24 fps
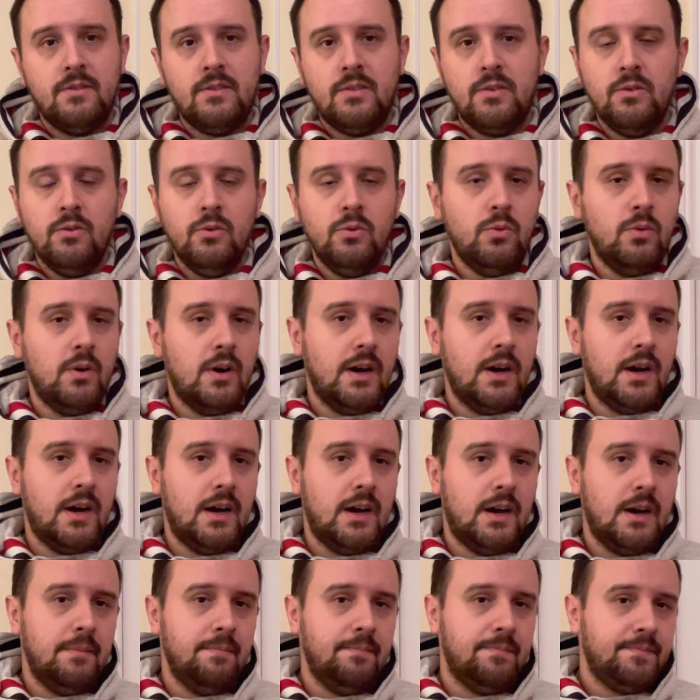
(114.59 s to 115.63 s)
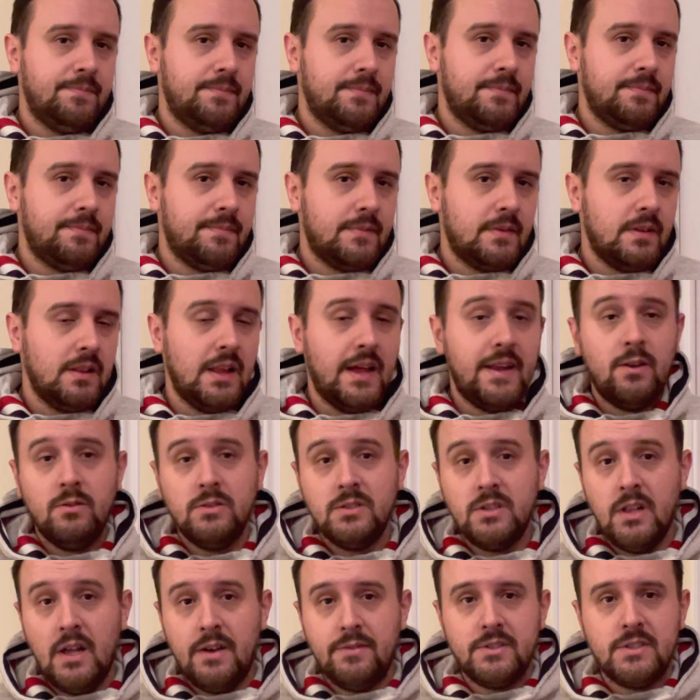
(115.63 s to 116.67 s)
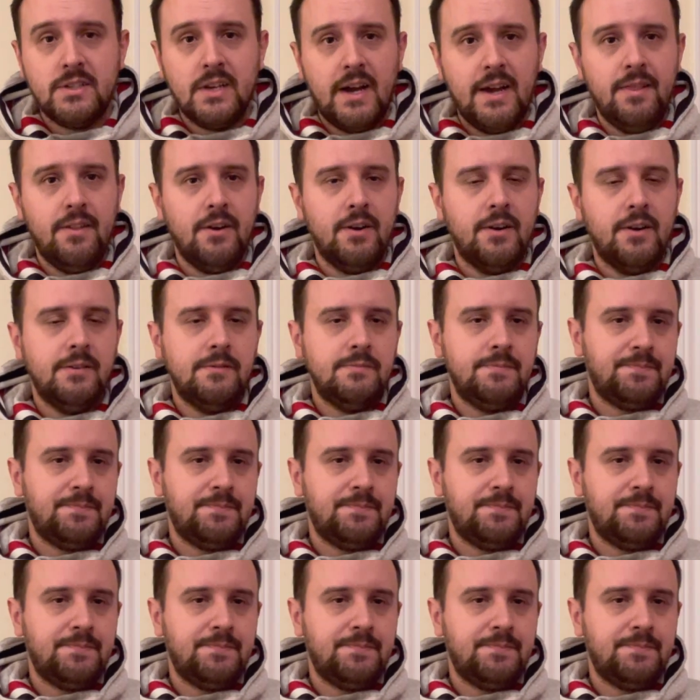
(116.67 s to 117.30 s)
to Leno's left side there.